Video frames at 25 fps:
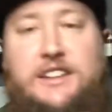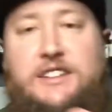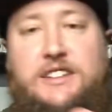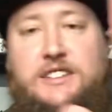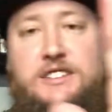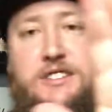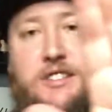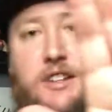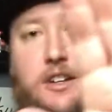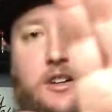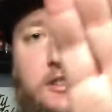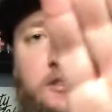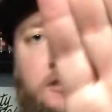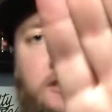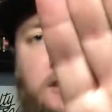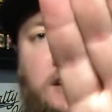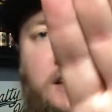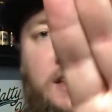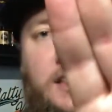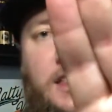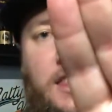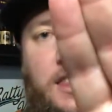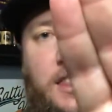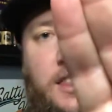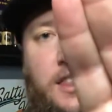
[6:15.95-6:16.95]
So
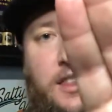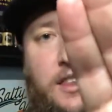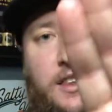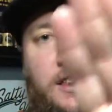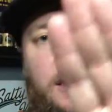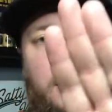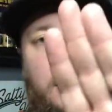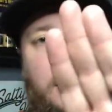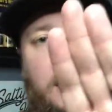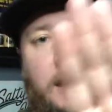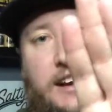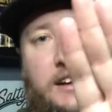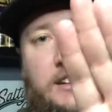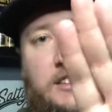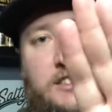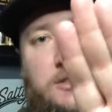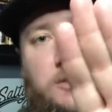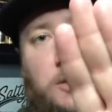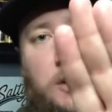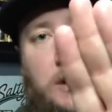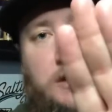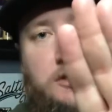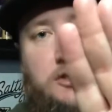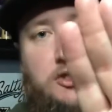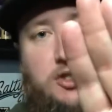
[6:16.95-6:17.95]
that is
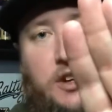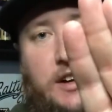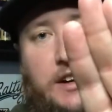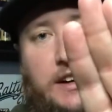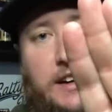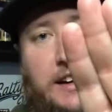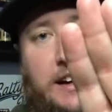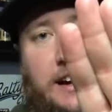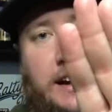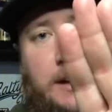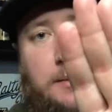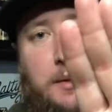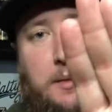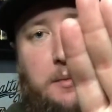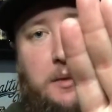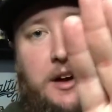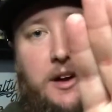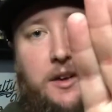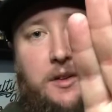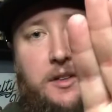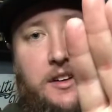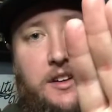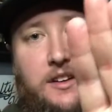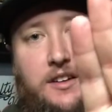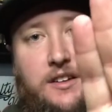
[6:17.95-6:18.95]
what I was trying to get out of my
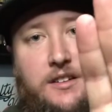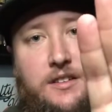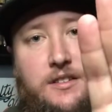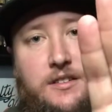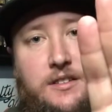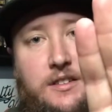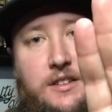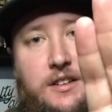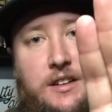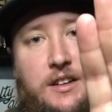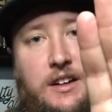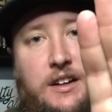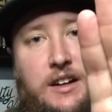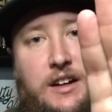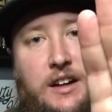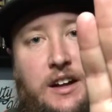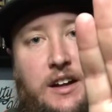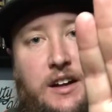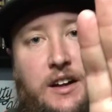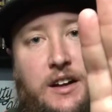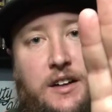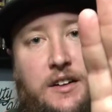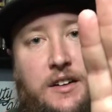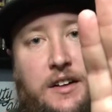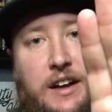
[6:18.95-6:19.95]
mouth here.
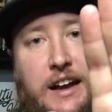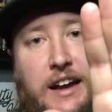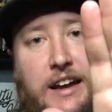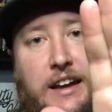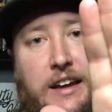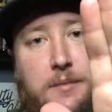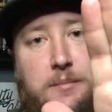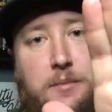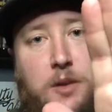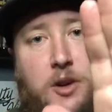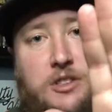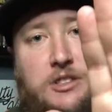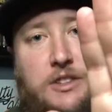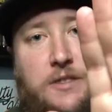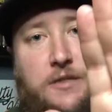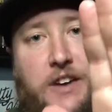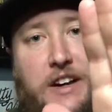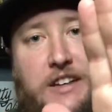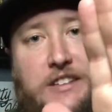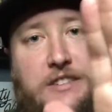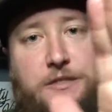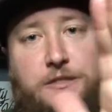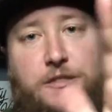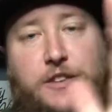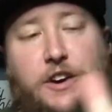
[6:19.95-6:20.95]
It
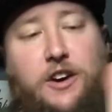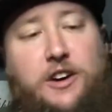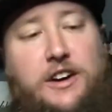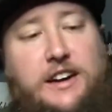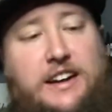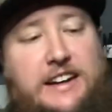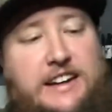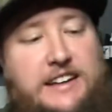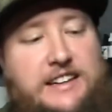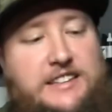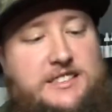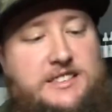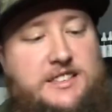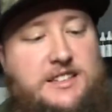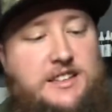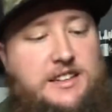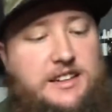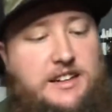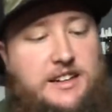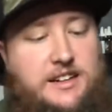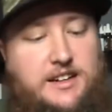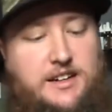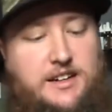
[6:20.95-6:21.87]
emulsifies very easily.